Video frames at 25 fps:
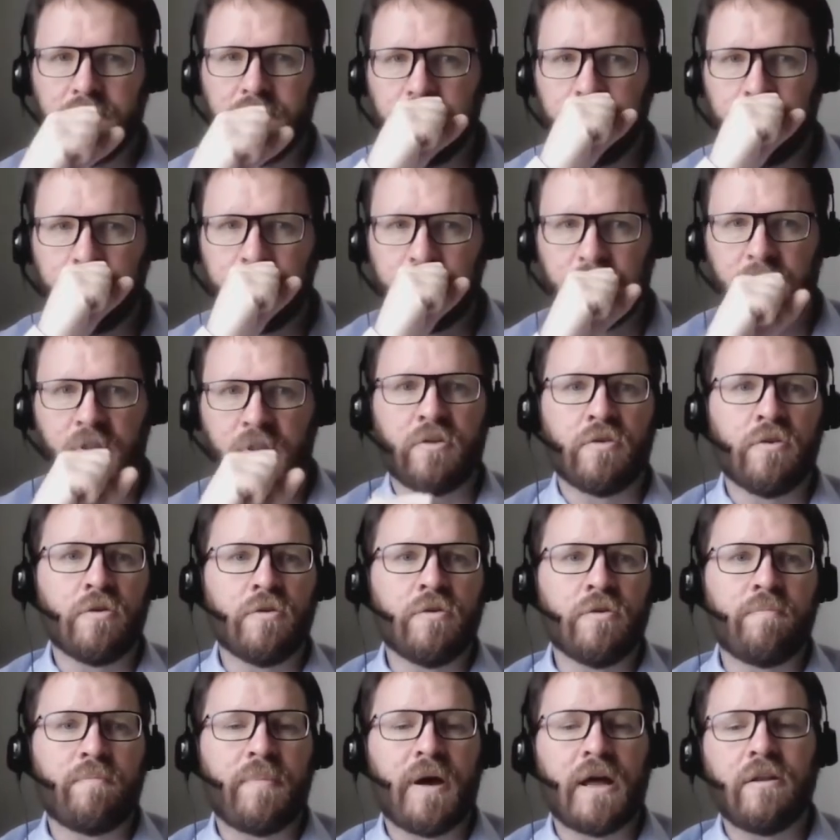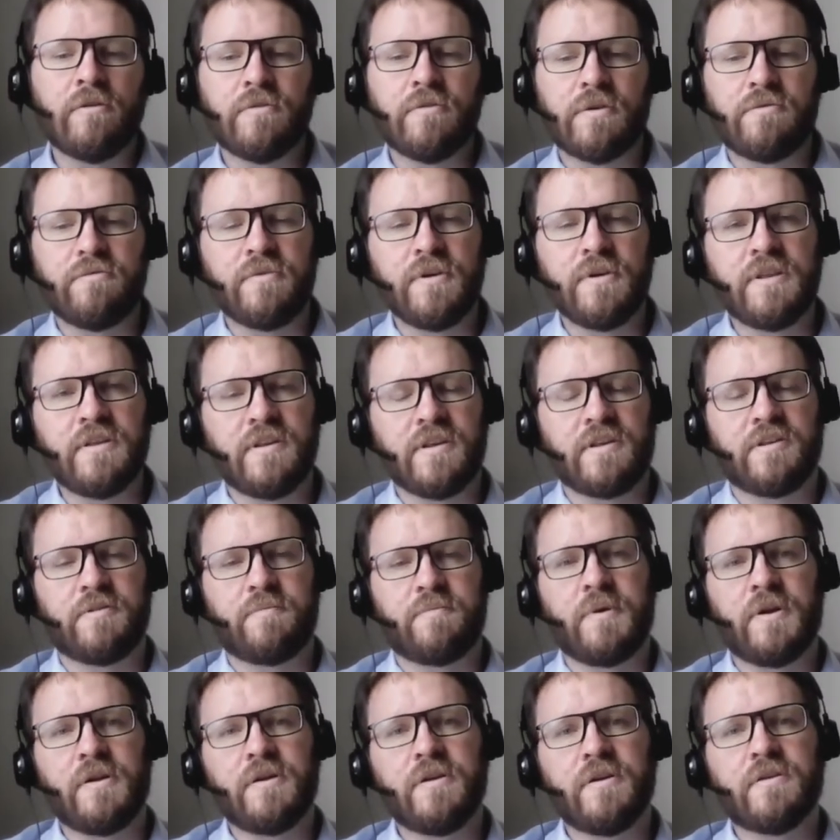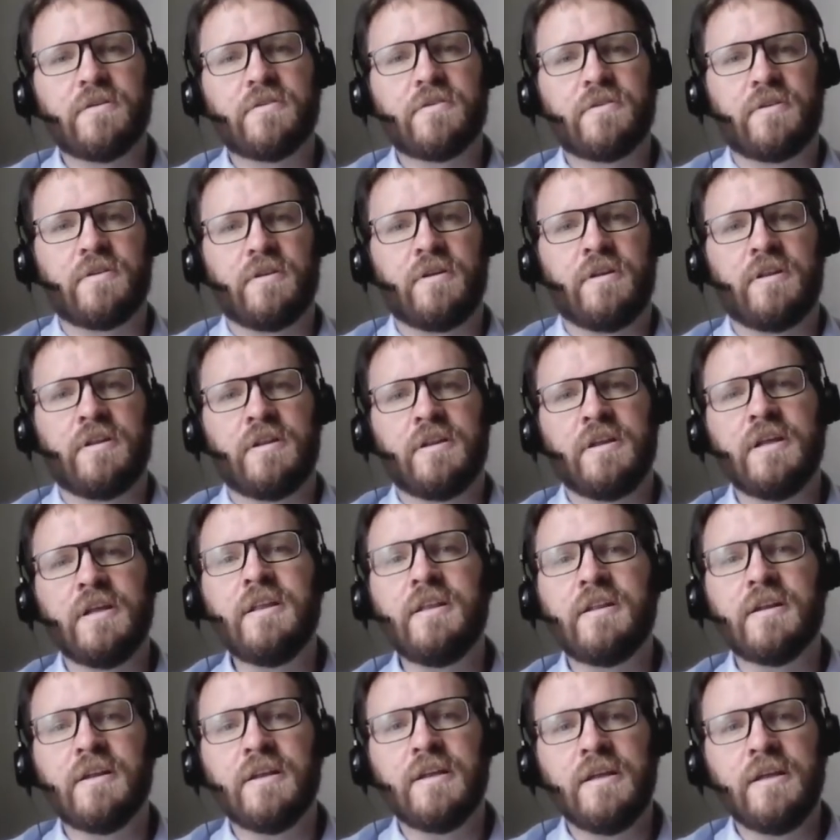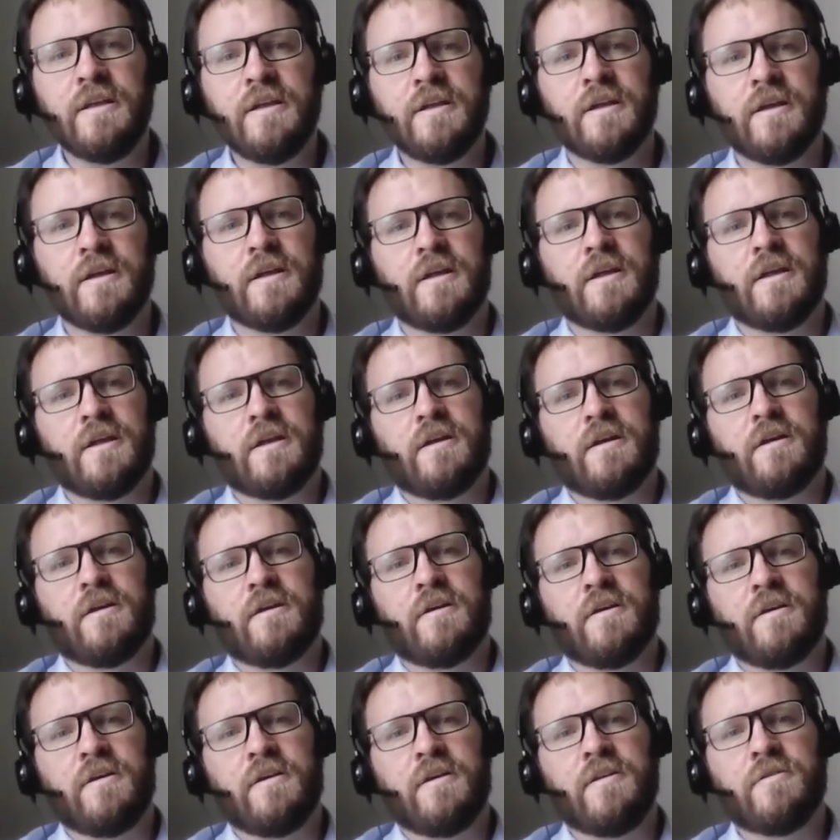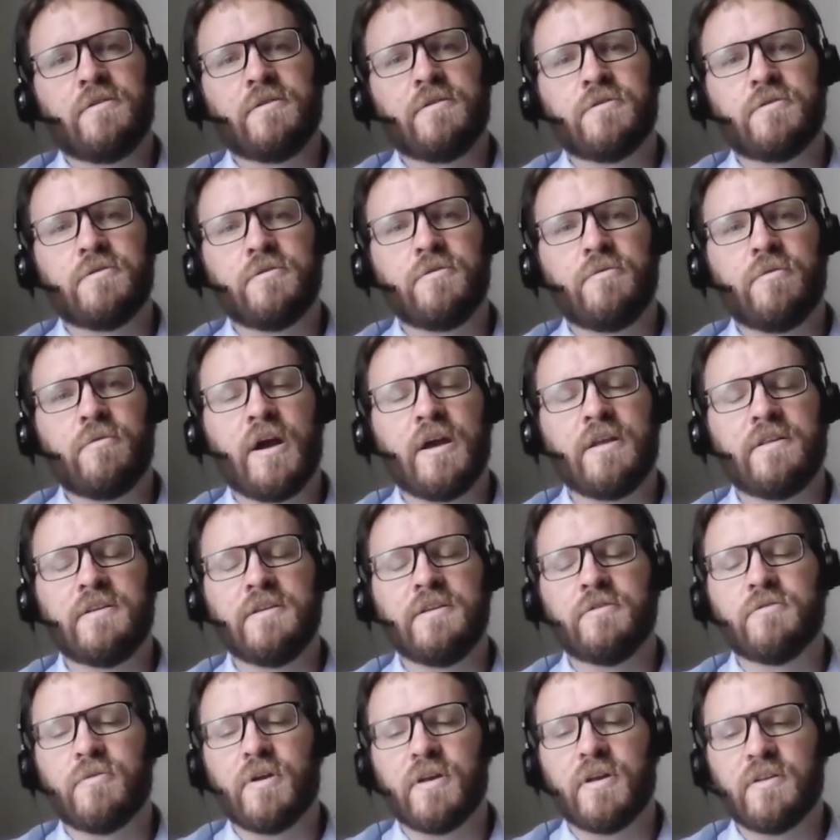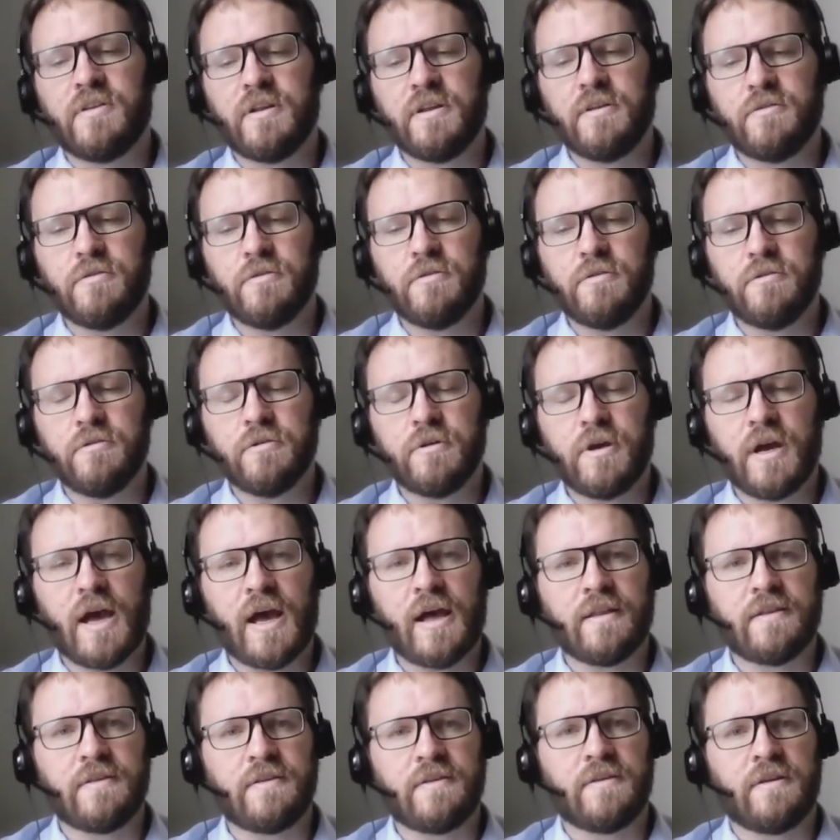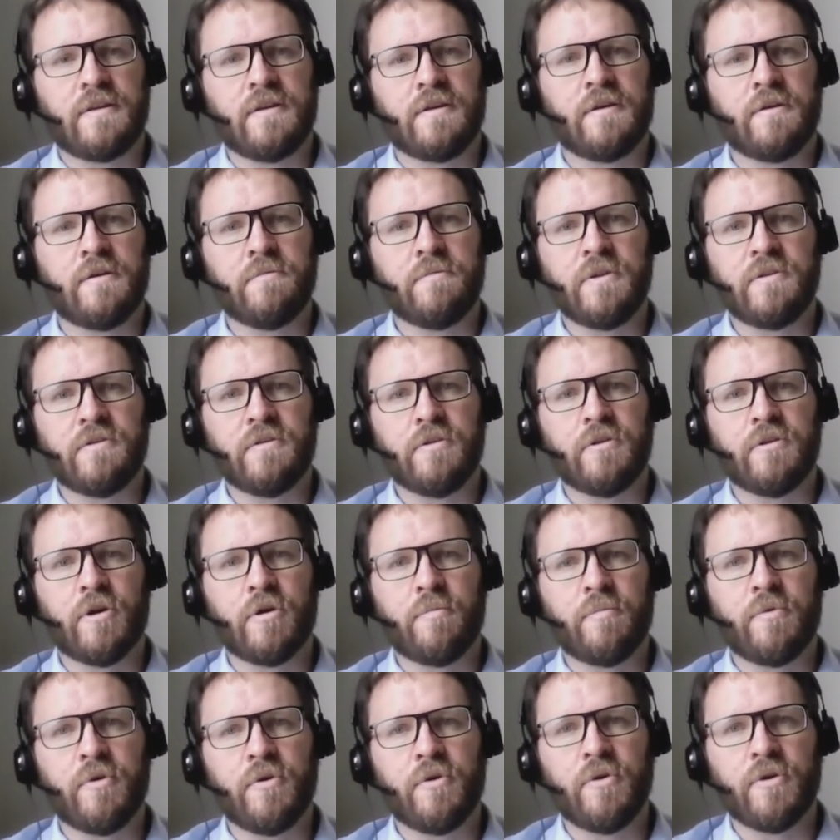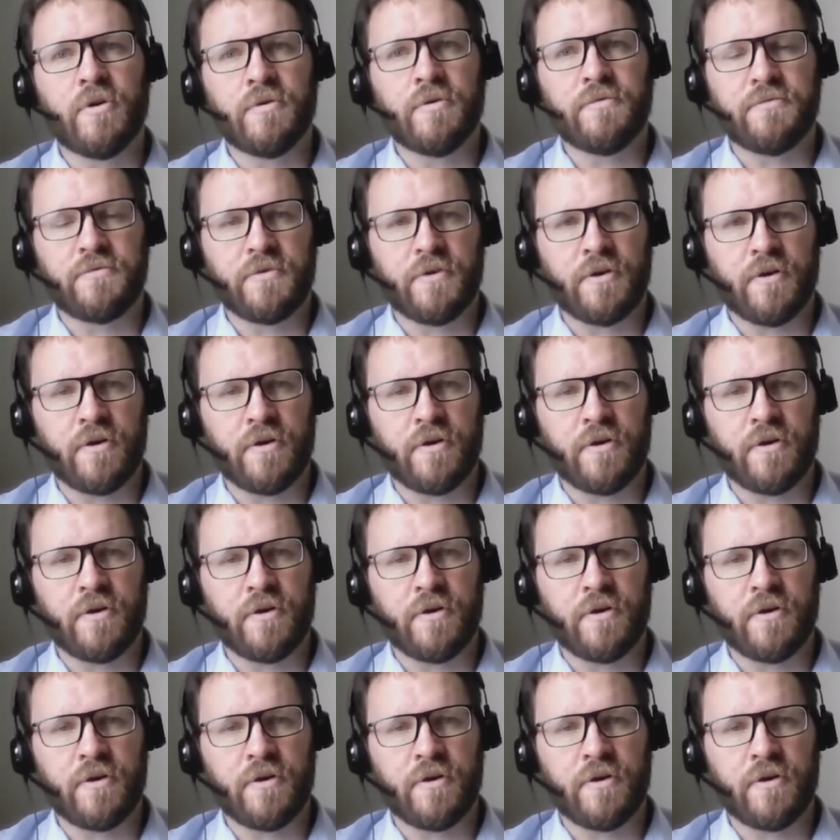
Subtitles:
The Padova Fit experience in Italy is also quite interesting to look at, with a number of